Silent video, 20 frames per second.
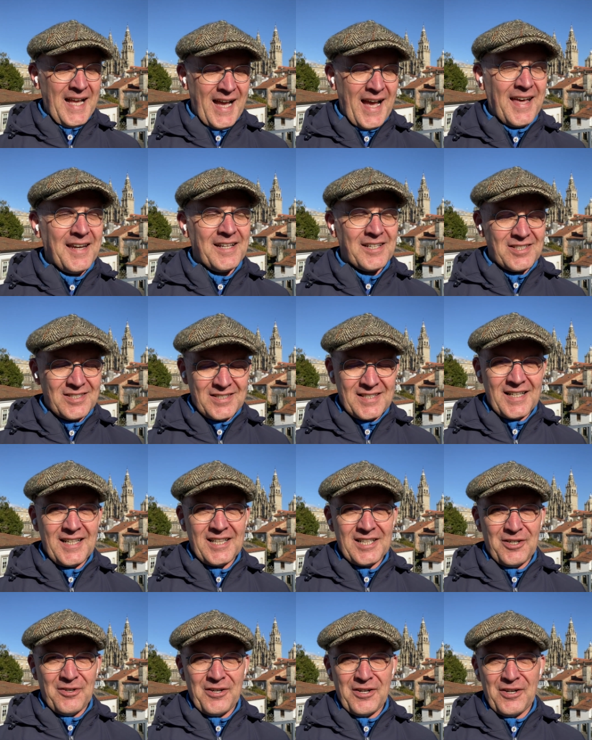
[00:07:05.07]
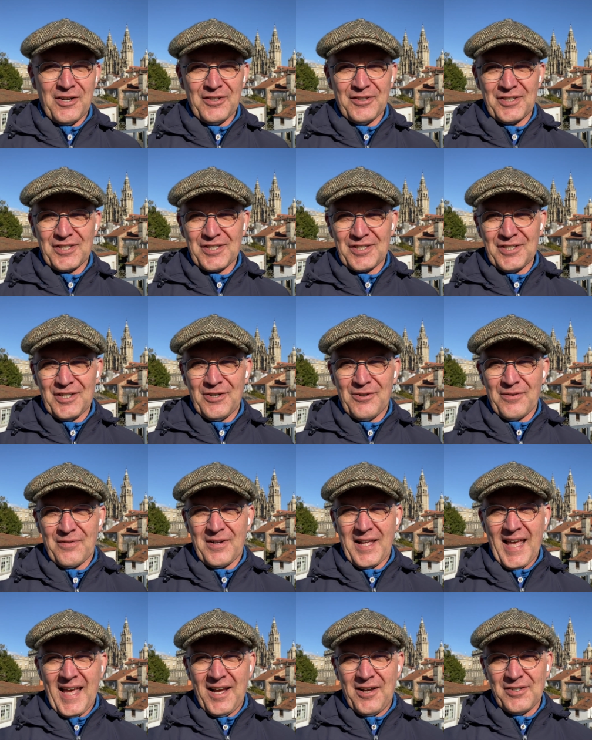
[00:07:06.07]
And it's still going on, the snow
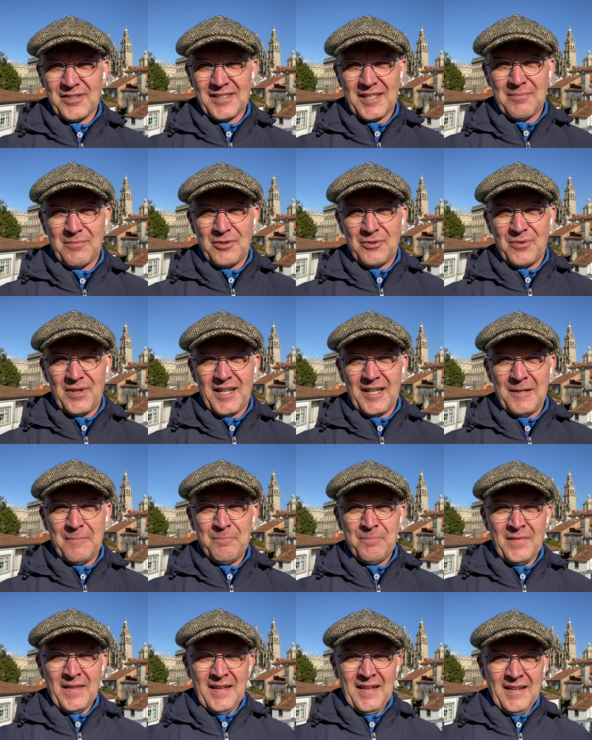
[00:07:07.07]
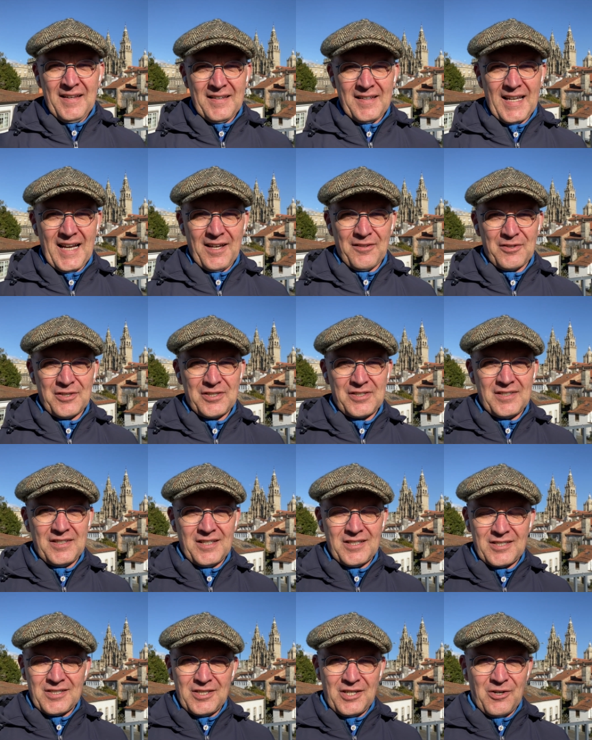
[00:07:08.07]
chaos in Madrid. Now the
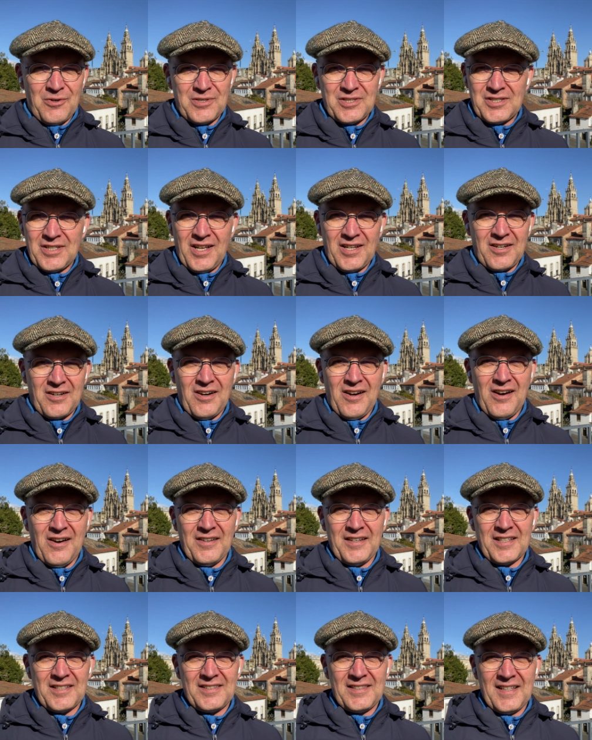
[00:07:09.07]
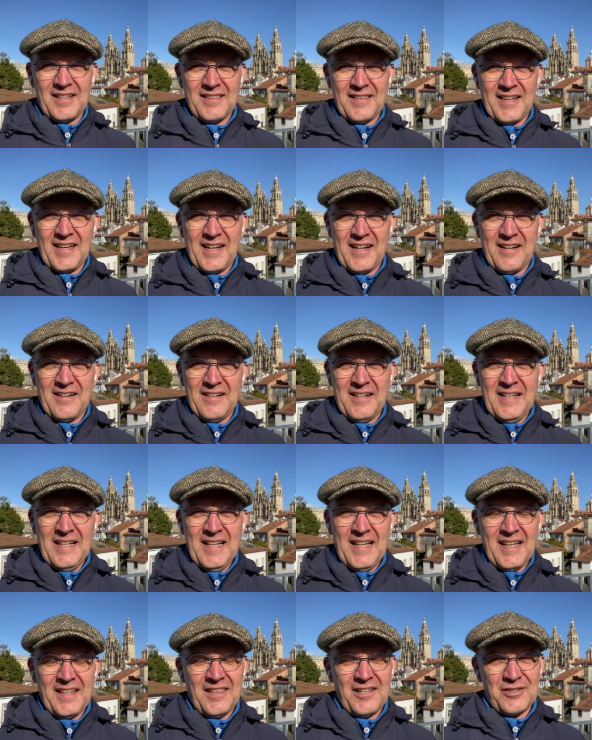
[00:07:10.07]
snow is not gone, it's still there.
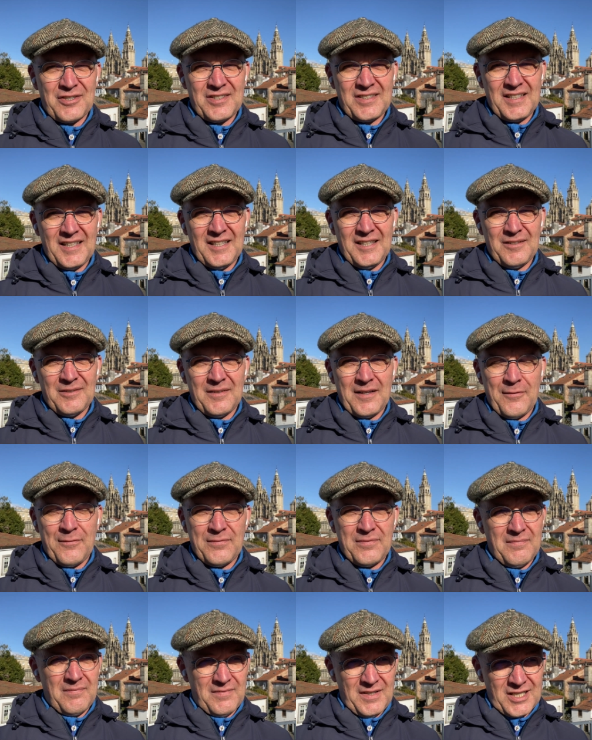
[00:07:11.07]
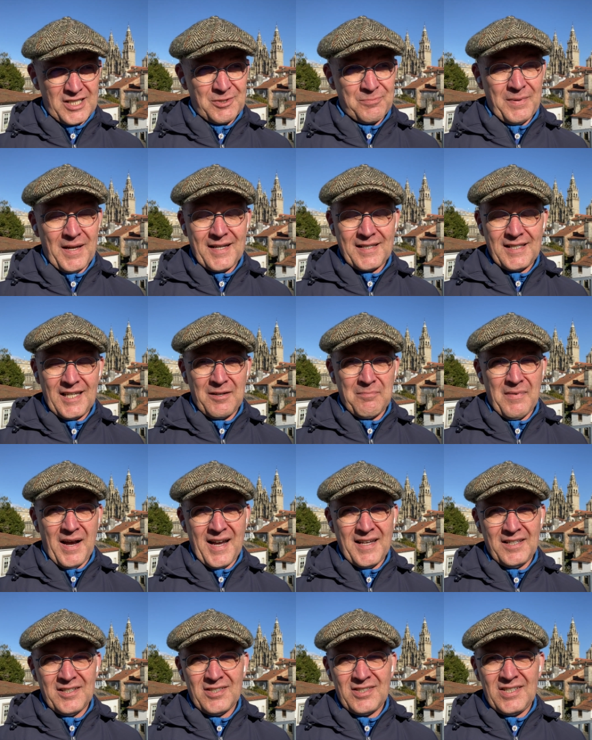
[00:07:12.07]
They're still expecting
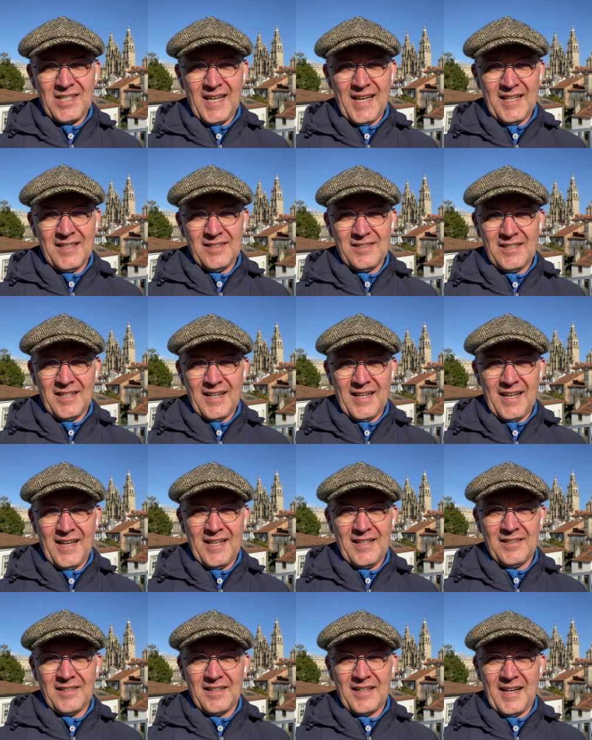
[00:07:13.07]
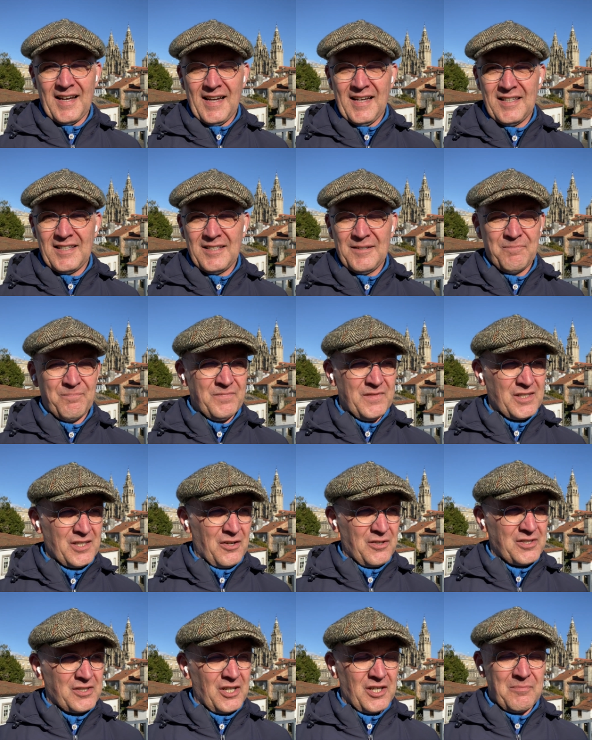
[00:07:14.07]
-10 today in the night,
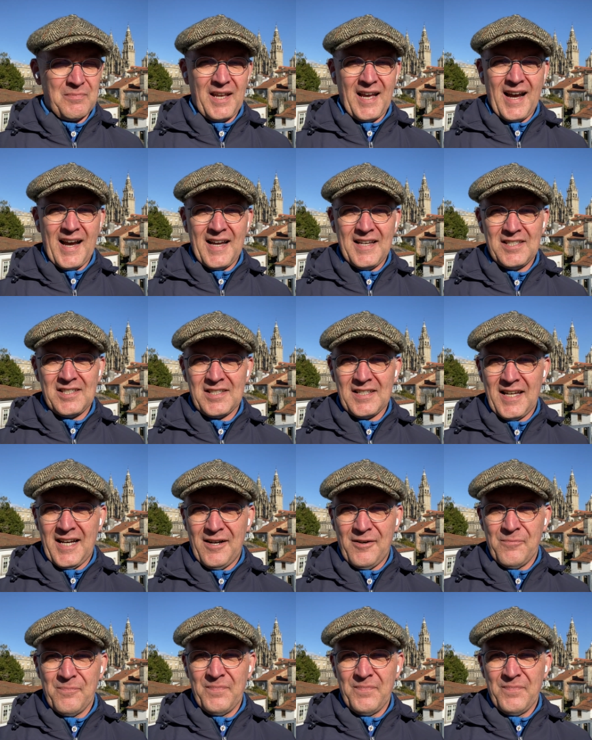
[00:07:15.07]
so it's going to be ice now.